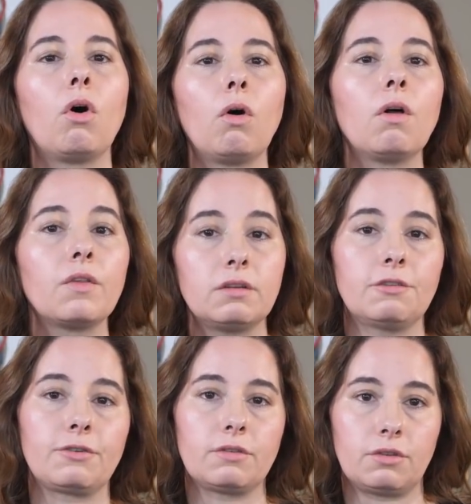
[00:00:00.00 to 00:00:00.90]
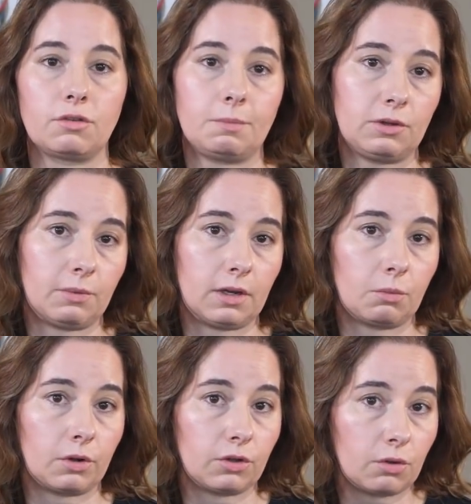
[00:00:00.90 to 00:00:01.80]
all the differences
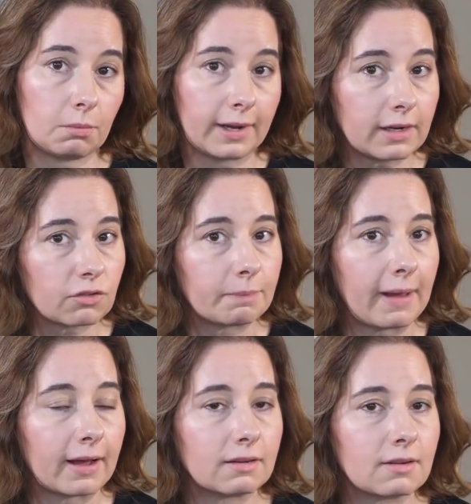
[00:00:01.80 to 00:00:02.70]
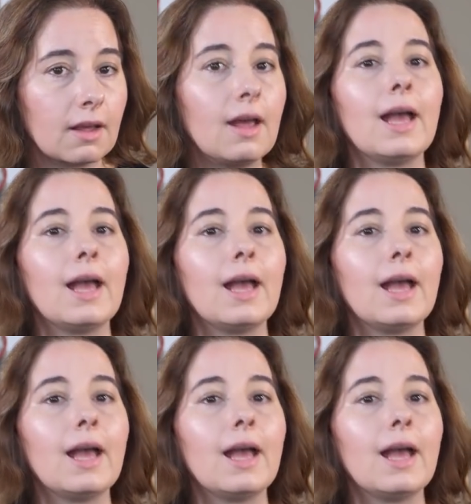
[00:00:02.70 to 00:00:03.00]
between what you might expect